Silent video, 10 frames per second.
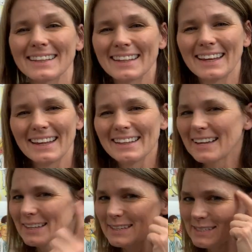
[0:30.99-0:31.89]

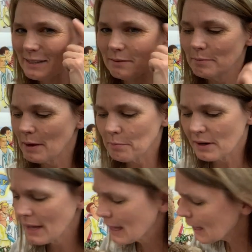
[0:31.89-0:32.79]
Did you
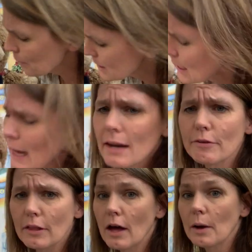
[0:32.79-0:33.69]
remember? It was kind of
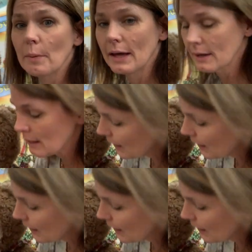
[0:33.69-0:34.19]
a long one.